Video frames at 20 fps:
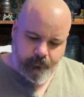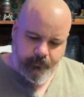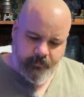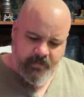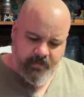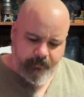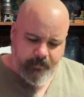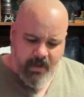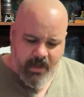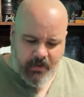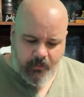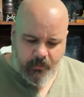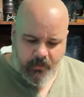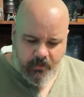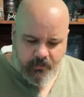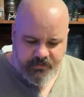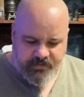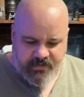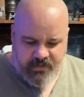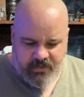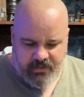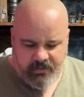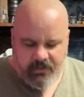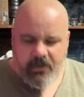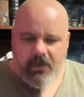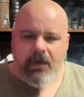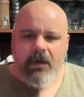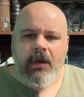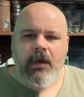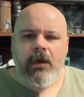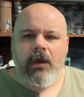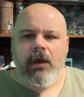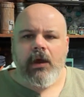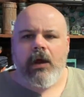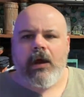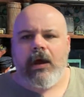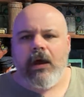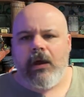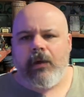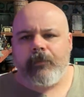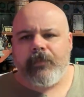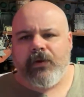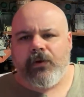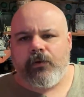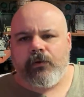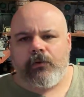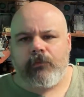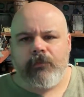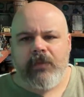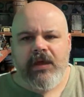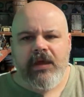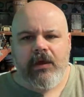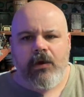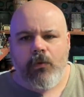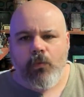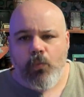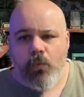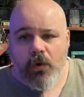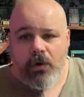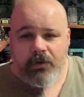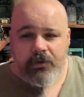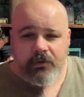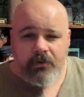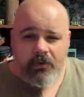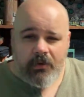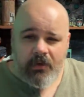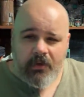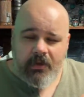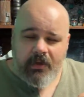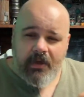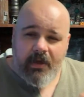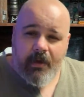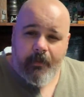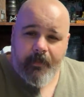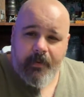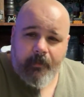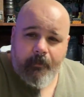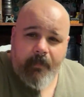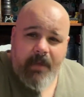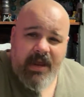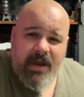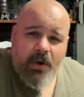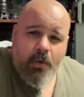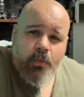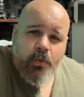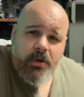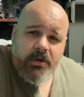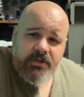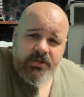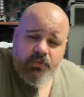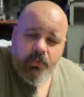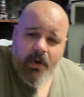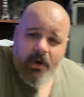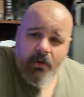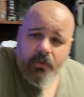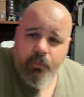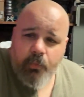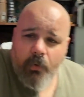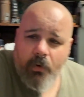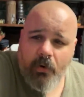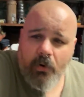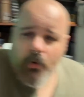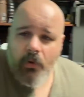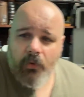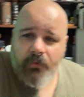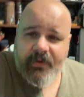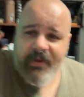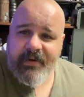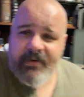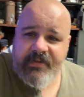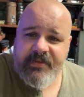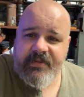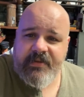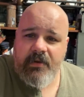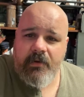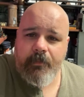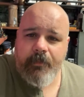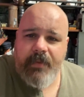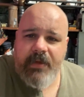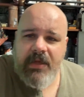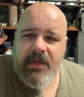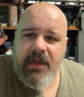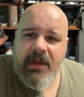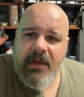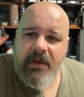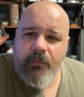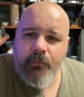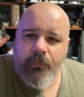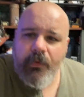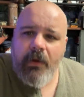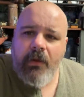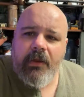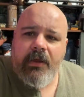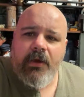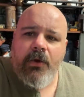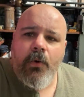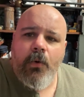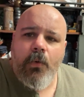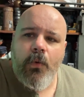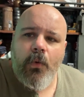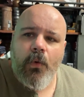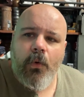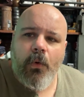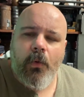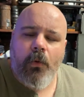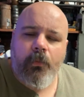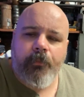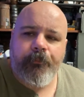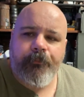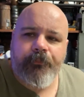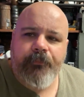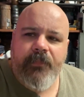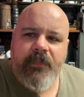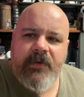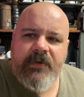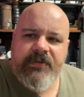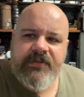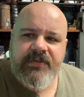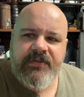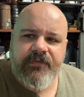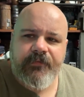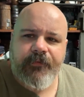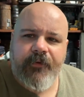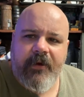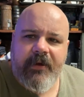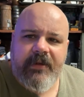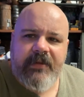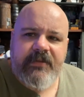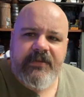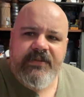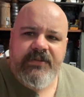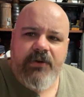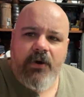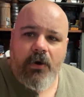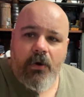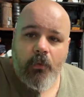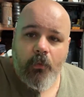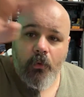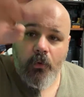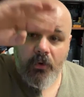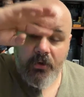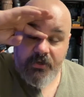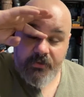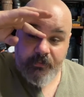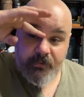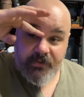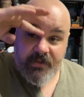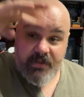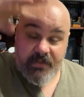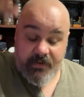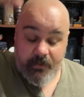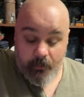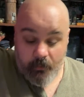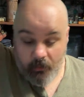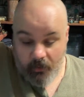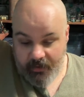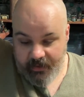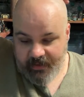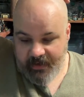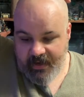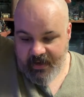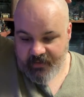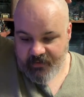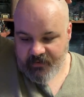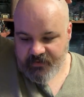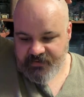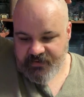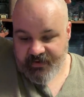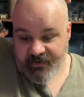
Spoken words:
Back when I was like, I'm gonna make a 1/12 world, and it's gonna be really cool, cause fucking Star Wars. But then they were like, hey, there's like